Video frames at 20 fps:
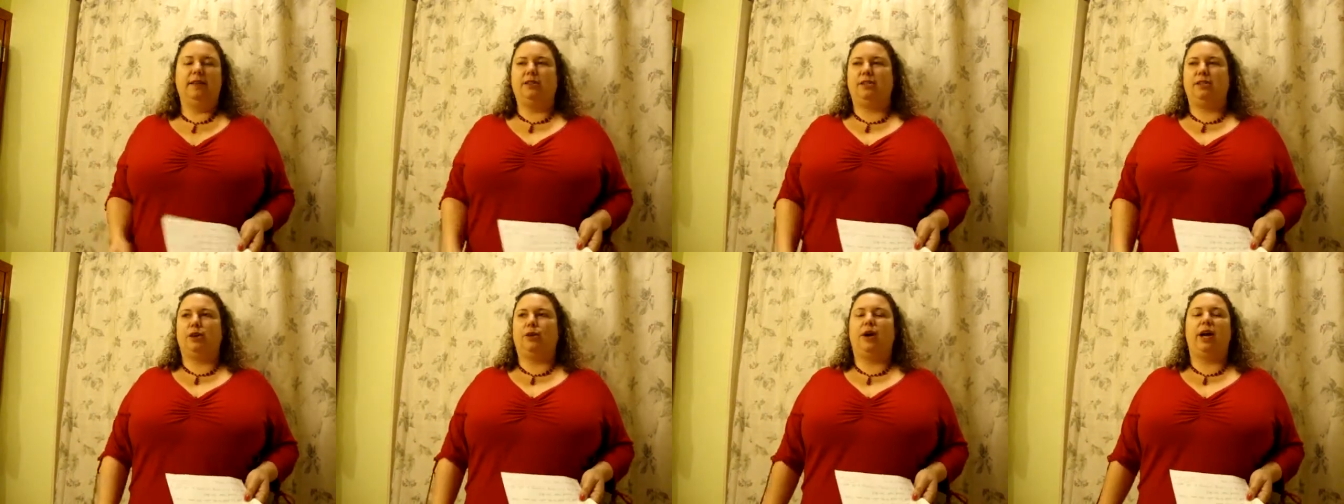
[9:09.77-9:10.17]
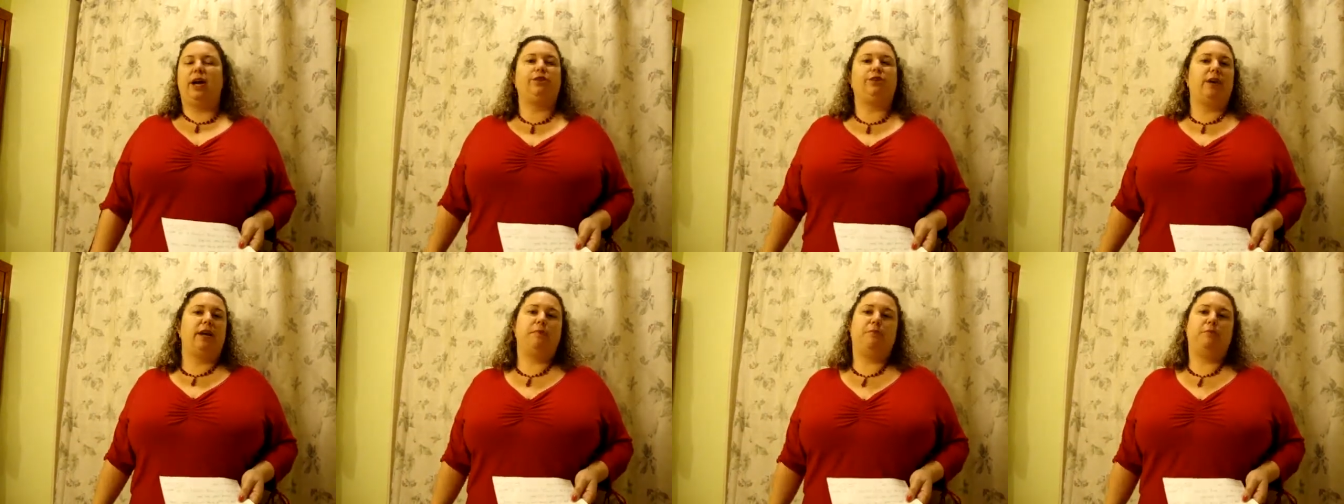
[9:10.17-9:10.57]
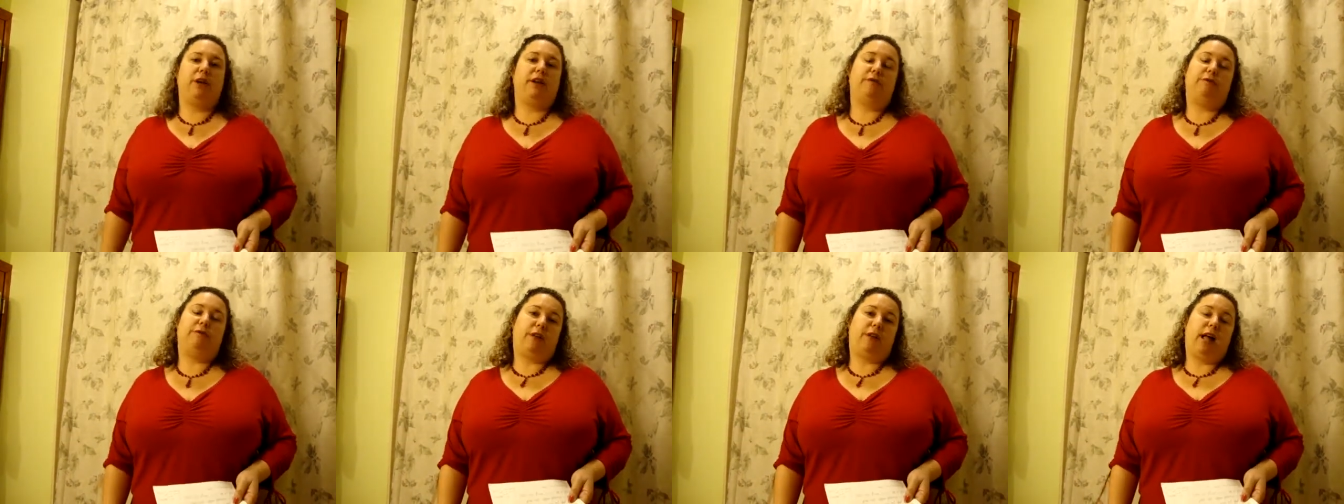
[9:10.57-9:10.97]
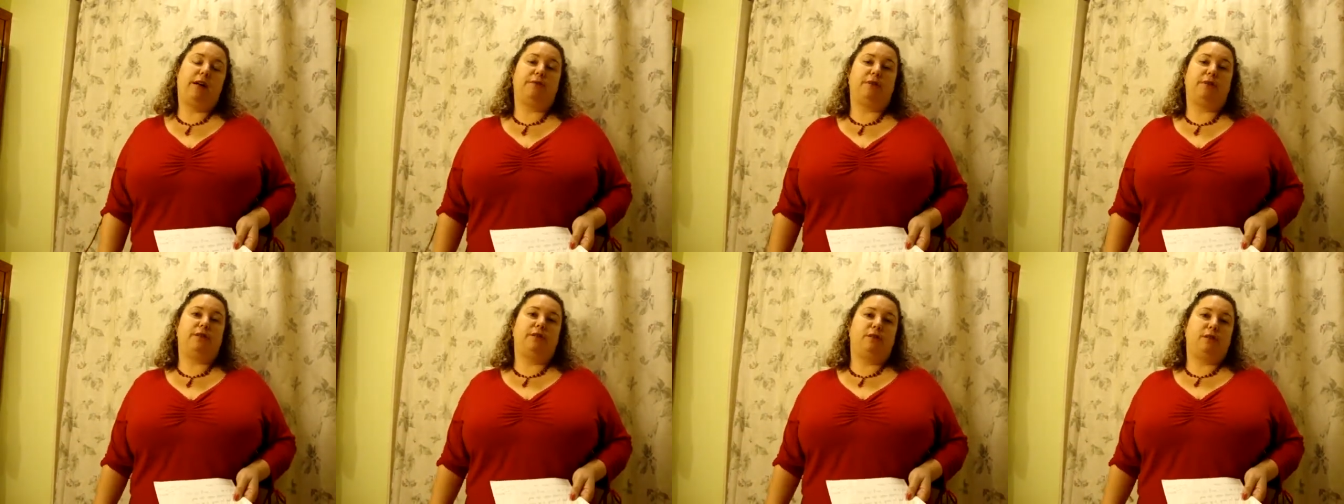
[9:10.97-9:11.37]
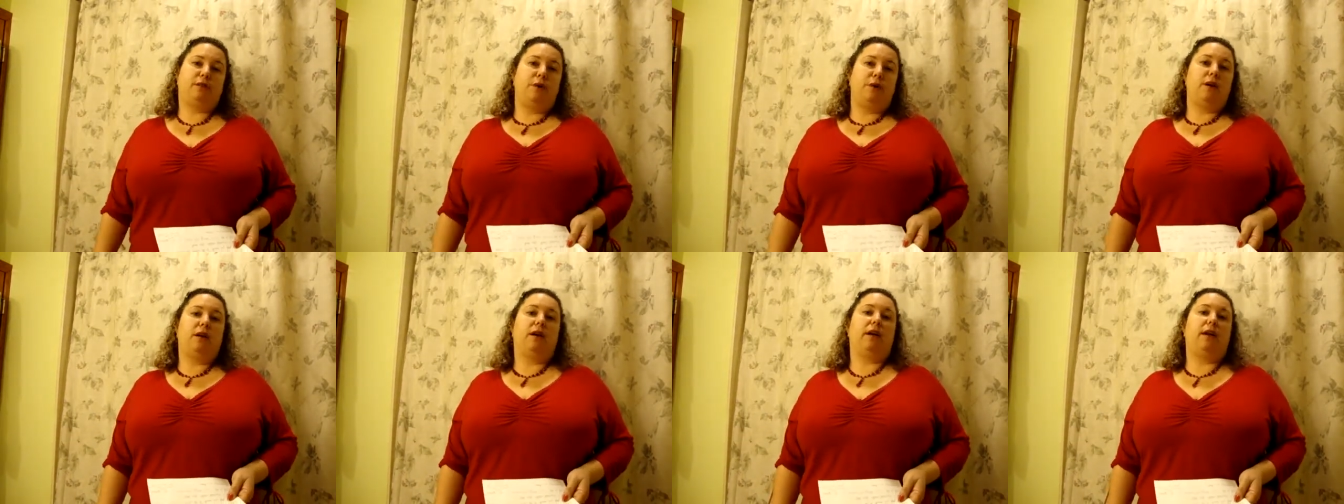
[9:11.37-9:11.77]
So I try and bring flowers to
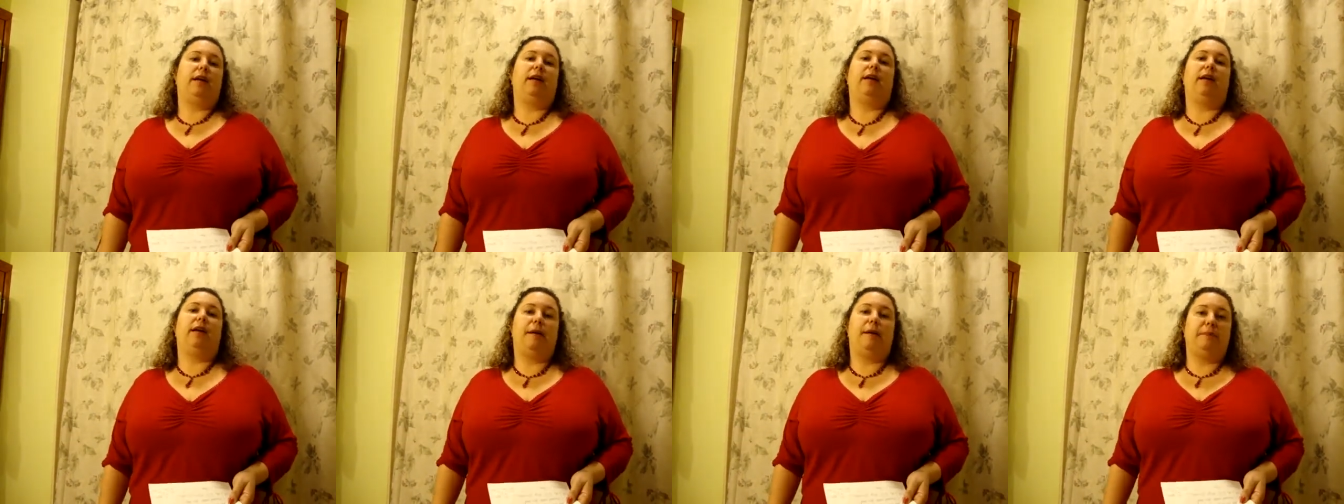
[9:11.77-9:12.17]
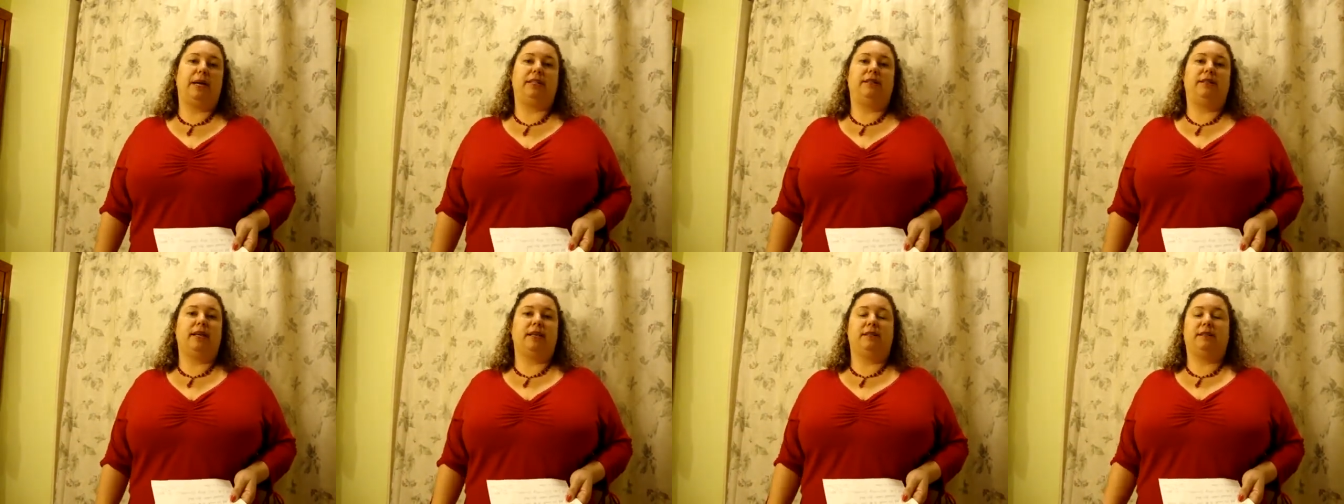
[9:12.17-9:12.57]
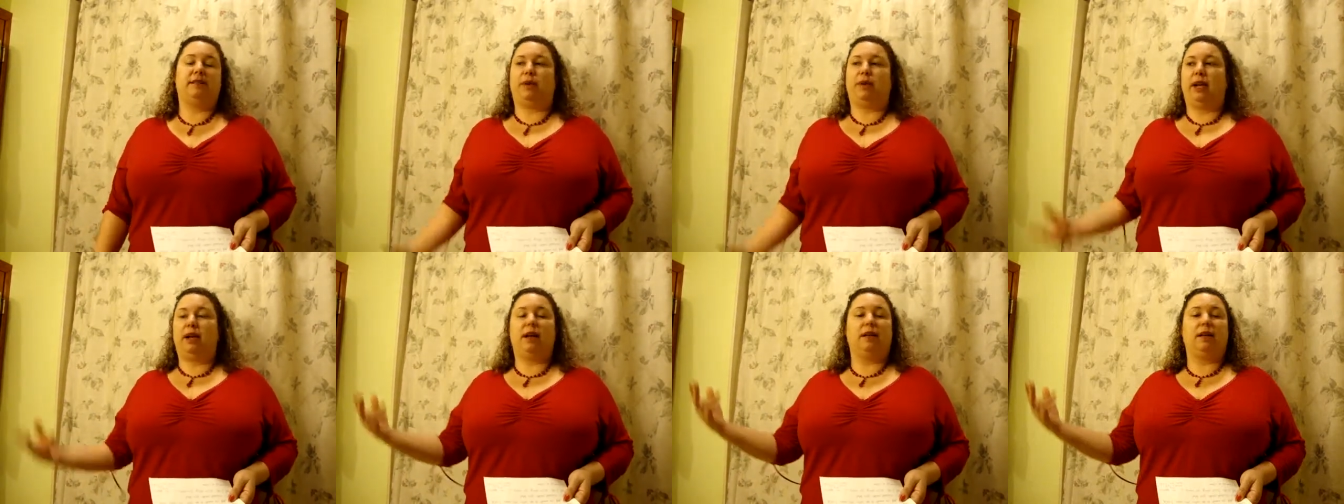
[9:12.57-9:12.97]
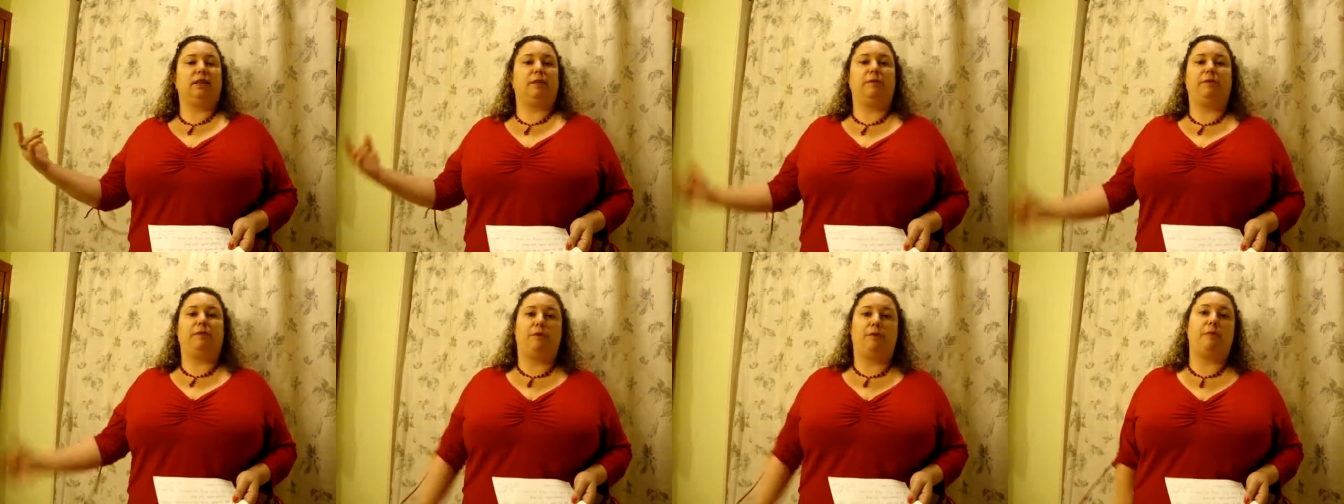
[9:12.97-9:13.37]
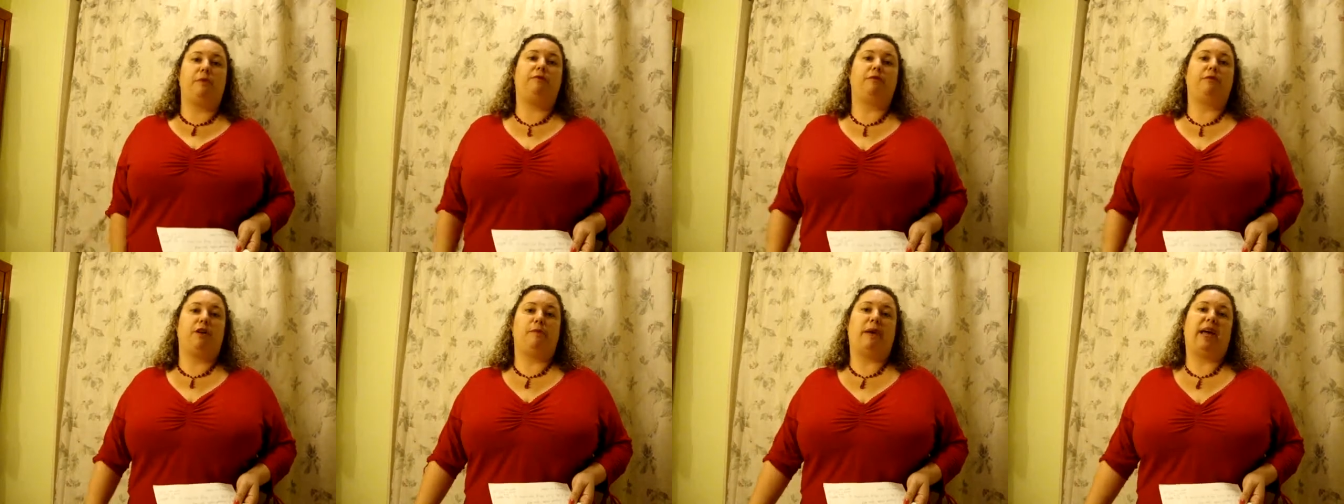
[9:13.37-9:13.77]
work at my desk when I cut them from in
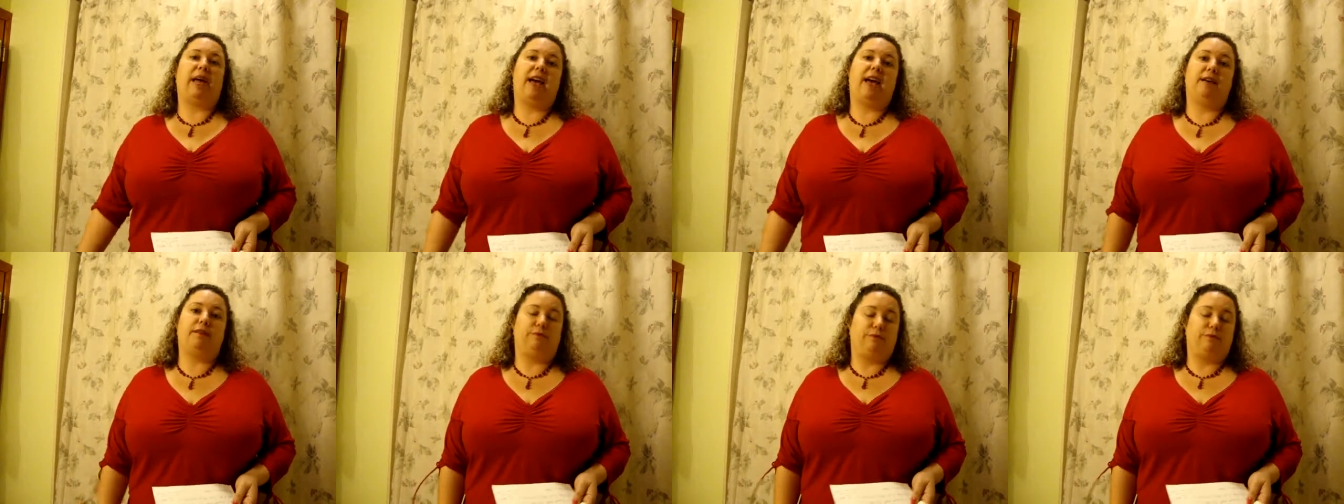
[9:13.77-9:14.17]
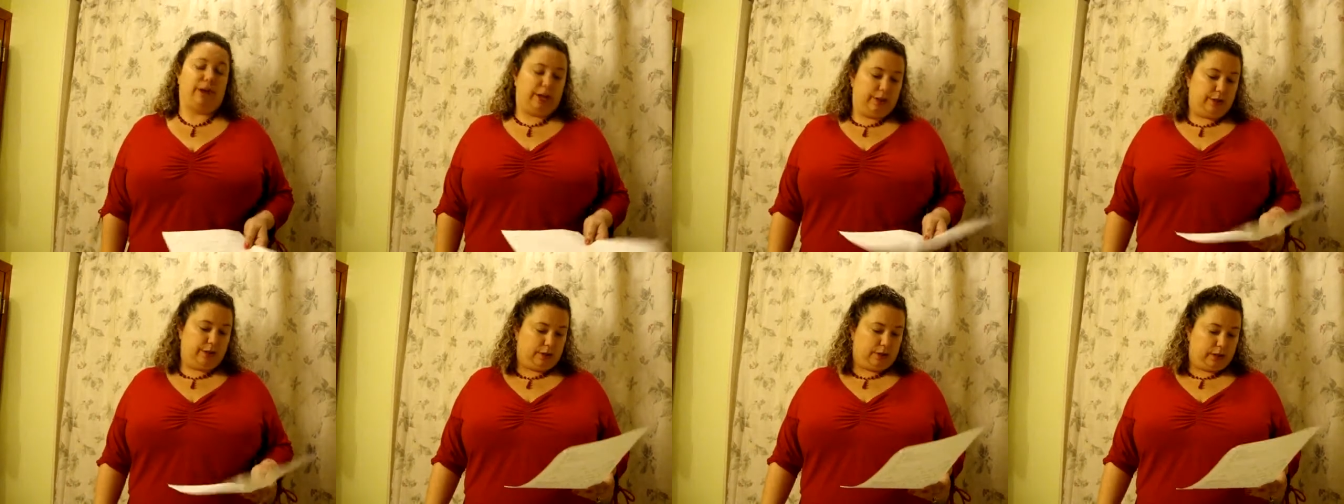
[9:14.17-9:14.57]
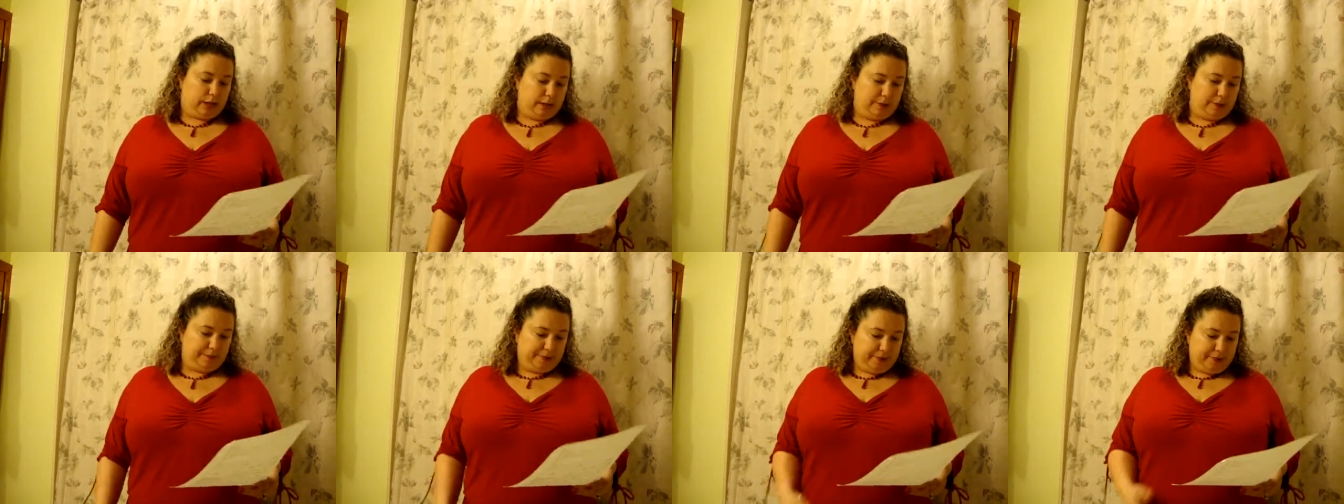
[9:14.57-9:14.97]
front of my house regularly.